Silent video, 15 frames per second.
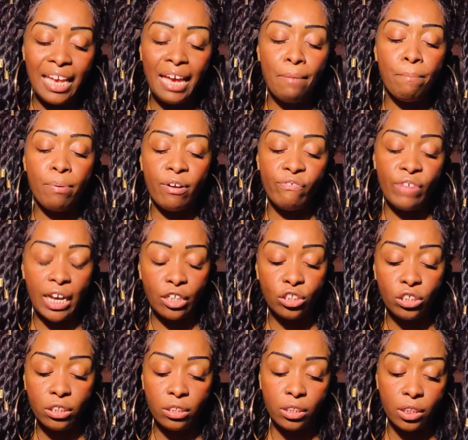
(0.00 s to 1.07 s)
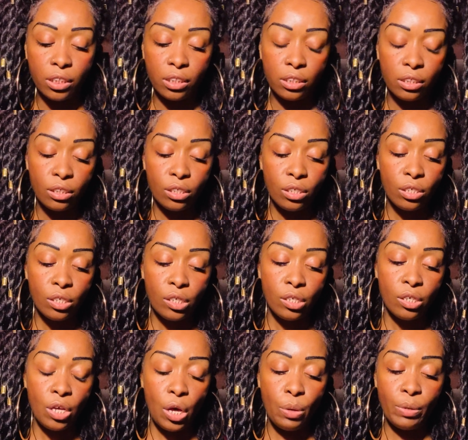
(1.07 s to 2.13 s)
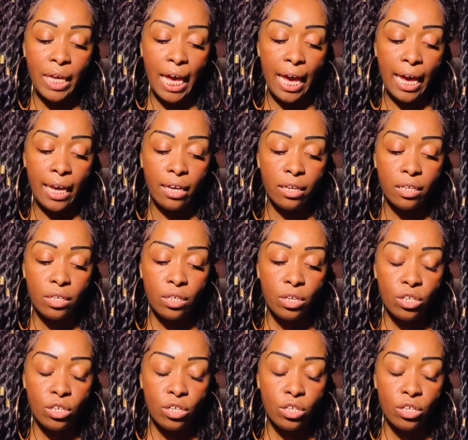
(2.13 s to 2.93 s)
imperfections, okay?